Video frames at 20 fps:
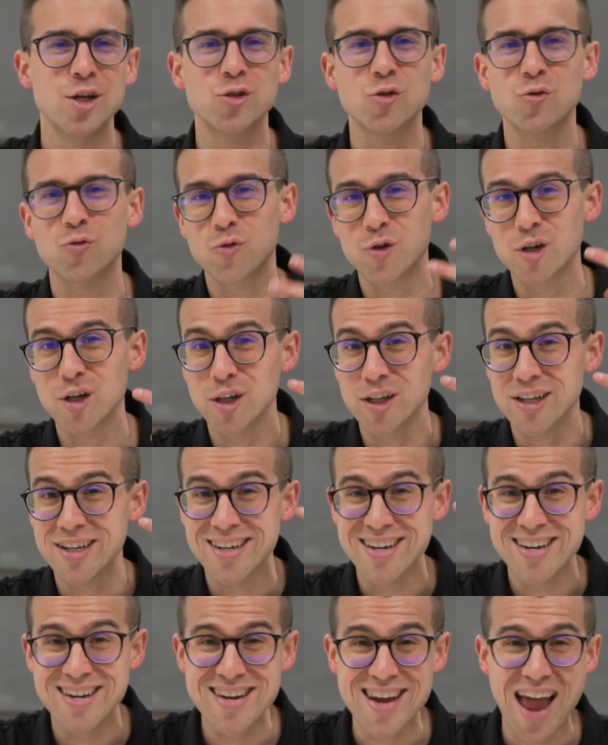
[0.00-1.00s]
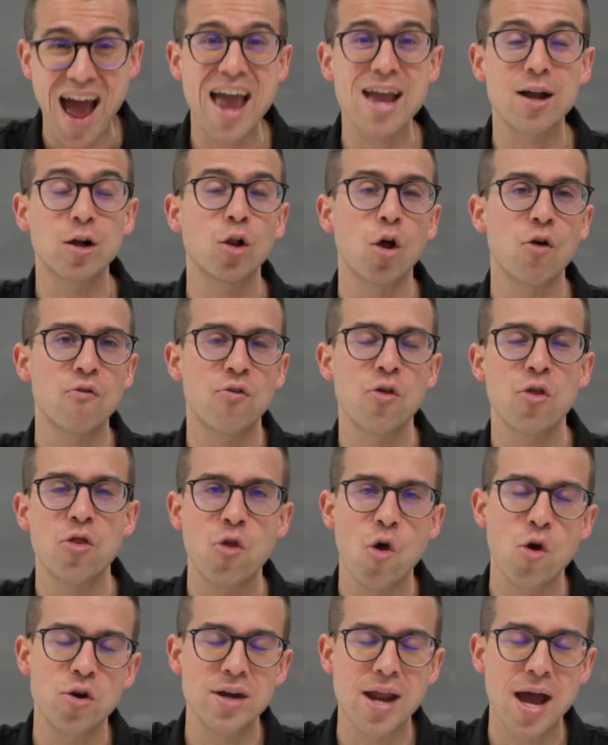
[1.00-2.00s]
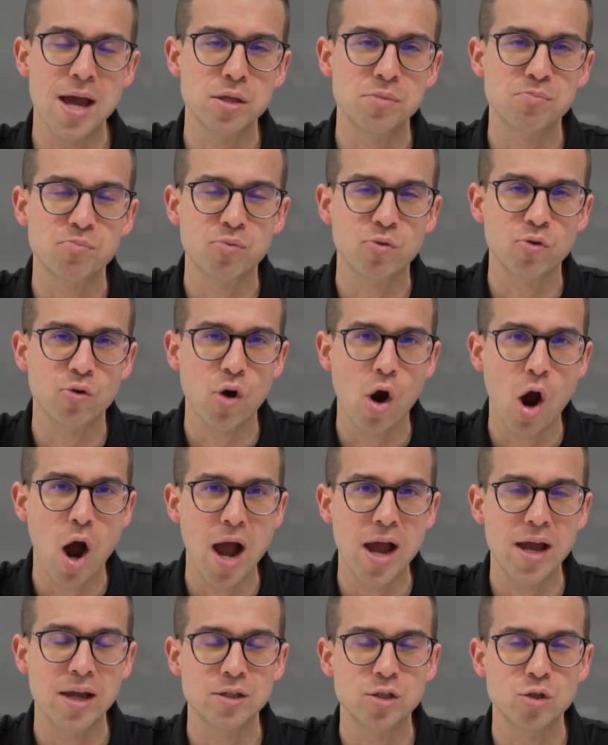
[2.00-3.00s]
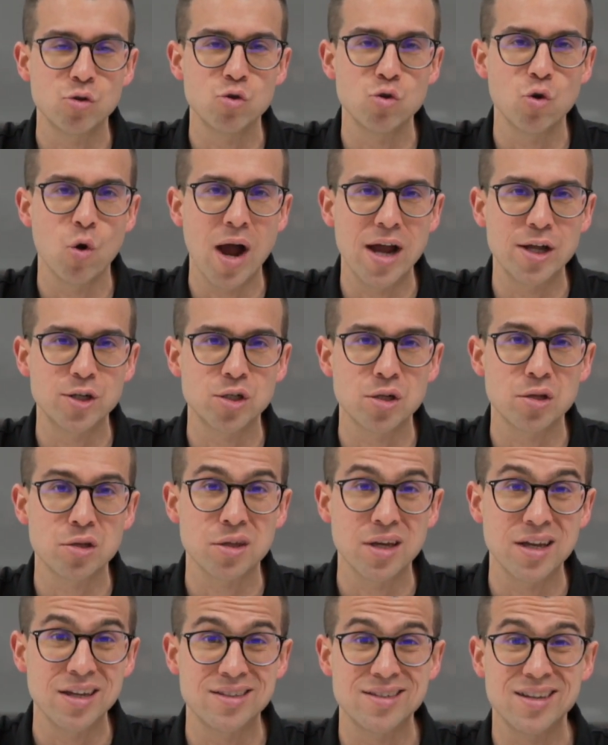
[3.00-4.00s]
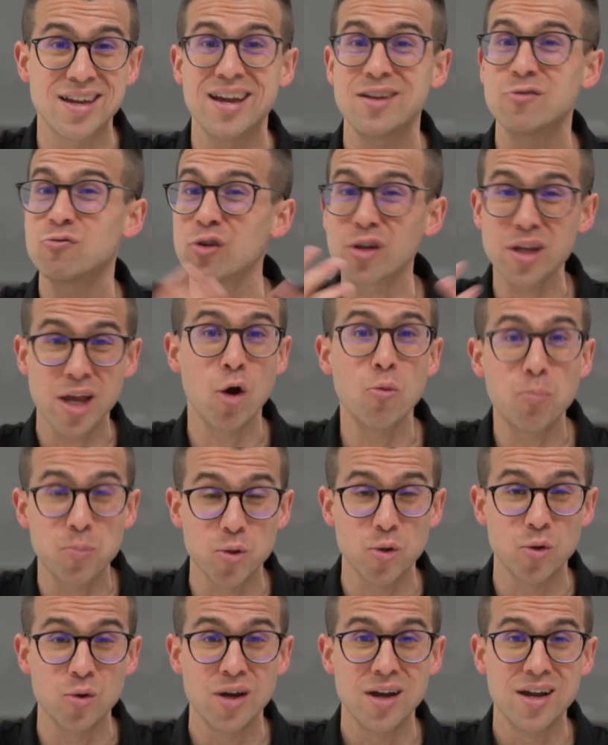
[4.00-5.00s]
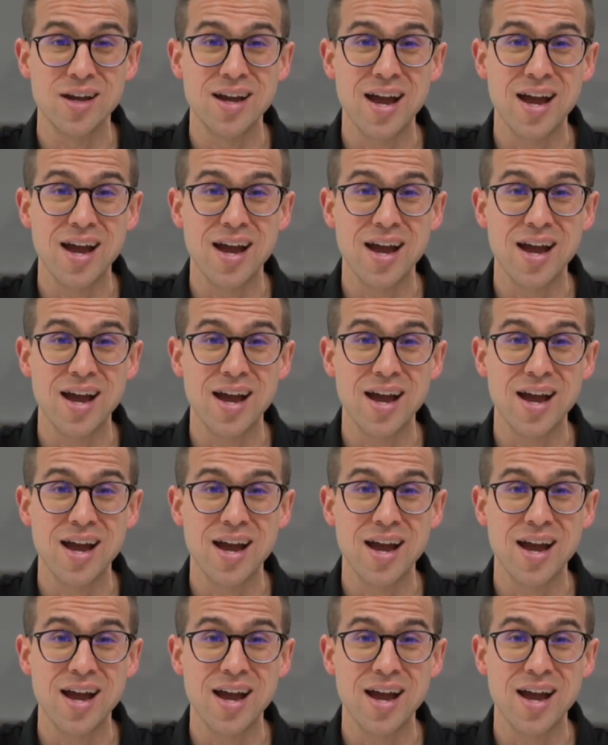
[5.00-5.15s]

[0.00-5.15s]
to really nail over the thirty days prior to your H S C to really help you